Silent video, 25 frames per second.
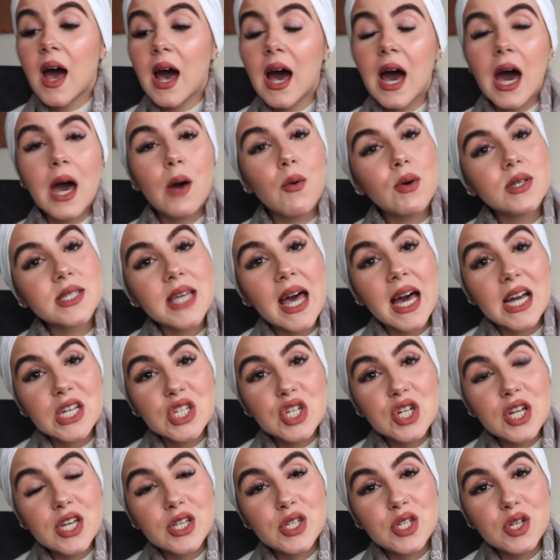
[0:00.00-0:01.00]
I was
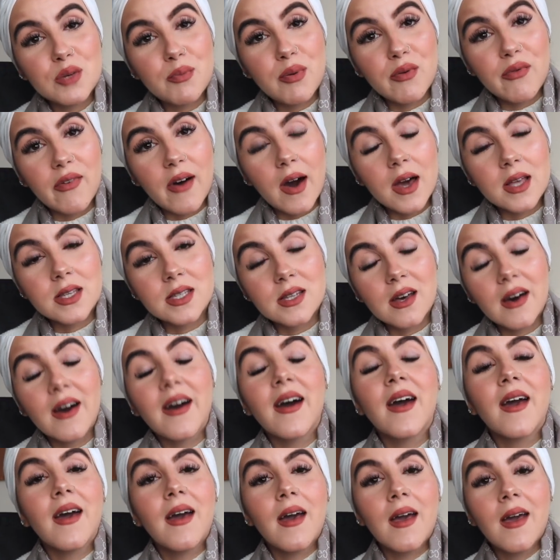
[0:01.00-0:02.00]
actually a supervisor
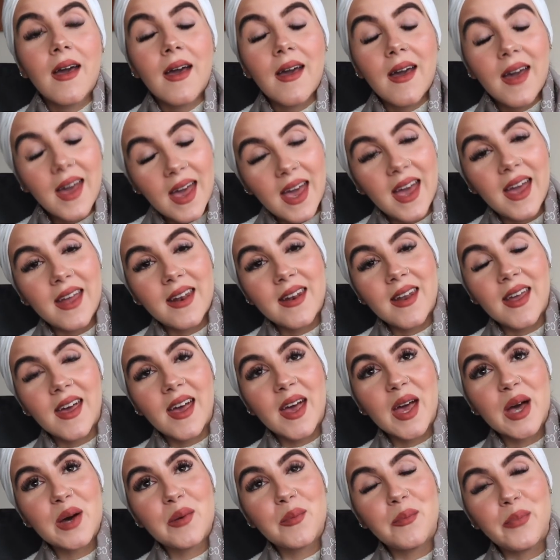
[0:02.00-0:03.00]

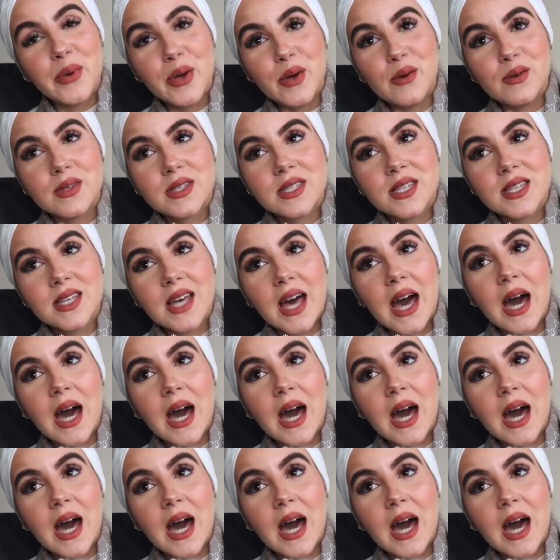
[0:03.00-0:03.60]
in Boots.